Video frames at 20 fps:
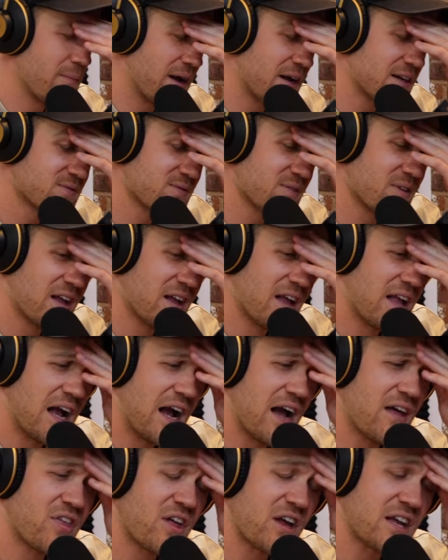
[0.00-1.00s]
Well, Max,
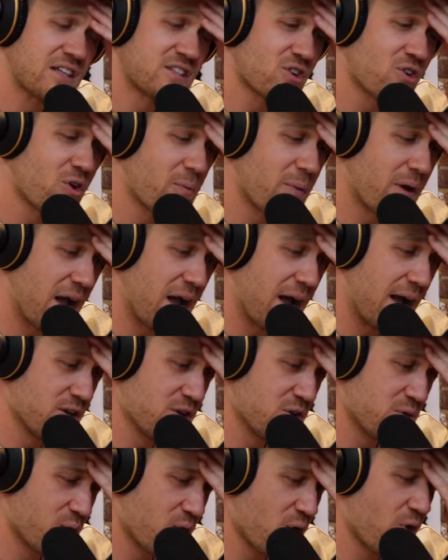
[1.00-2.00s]
I think it's all about how
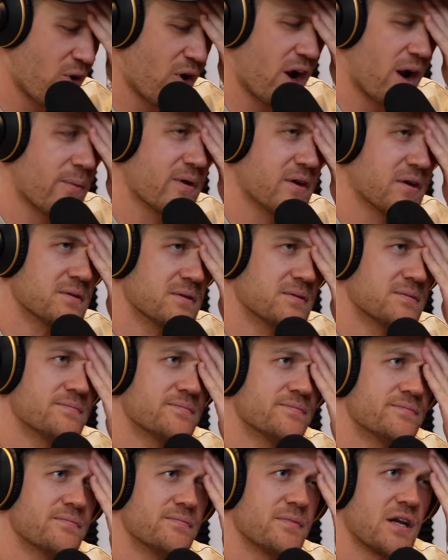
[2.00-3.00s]
you program it
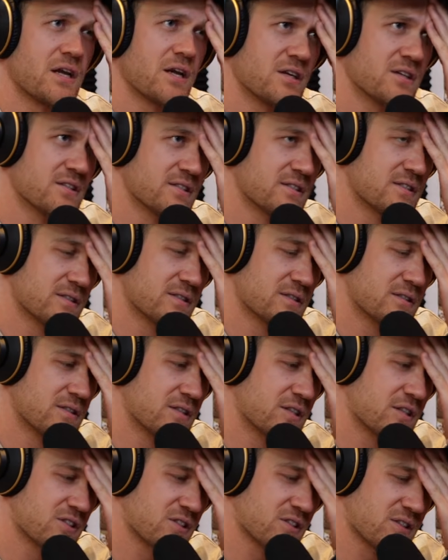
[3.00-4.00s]
because
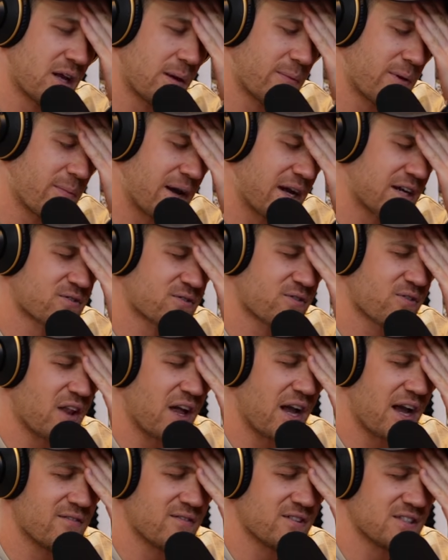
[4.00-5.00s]
Max for
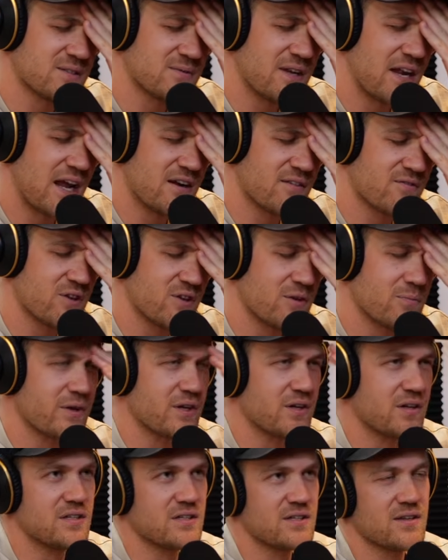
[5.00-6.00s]
Live is natively
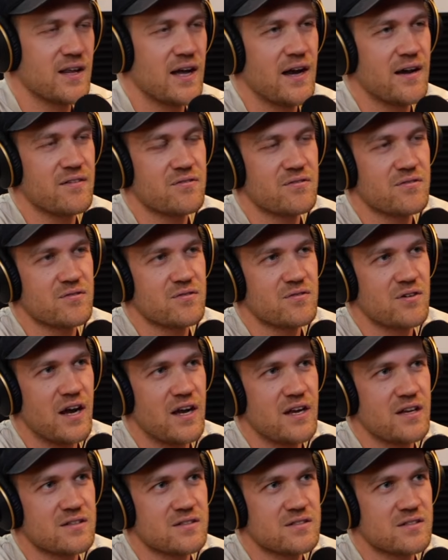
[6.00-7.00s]
built into Live,
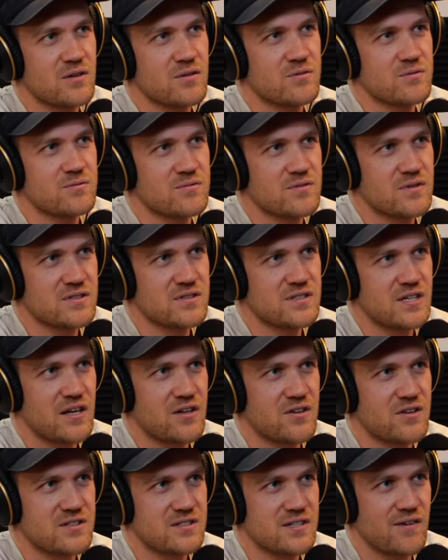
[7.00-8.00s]
right? So
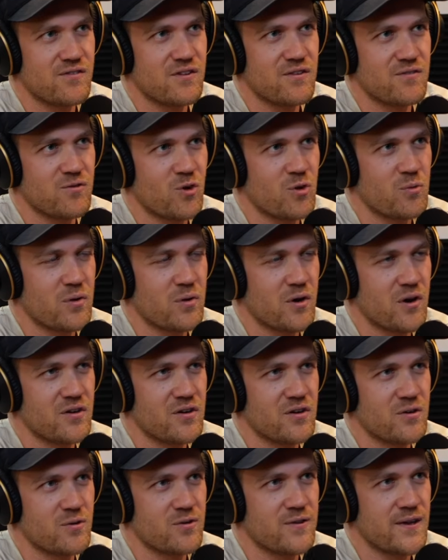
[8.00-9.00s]
Cycling 74
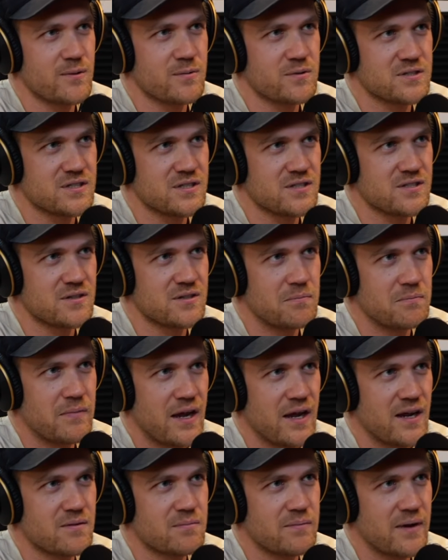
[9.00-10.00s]
partnered with Ableton to
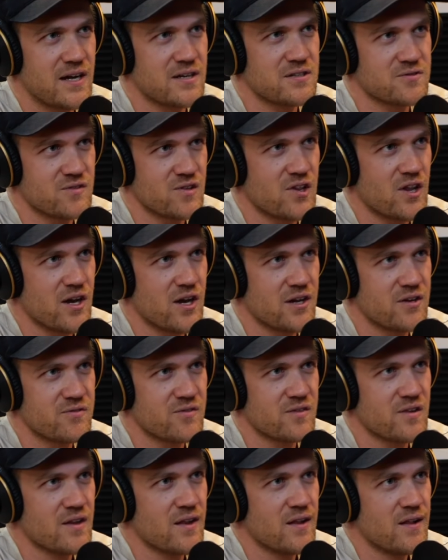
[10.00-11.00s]
make Max for Live.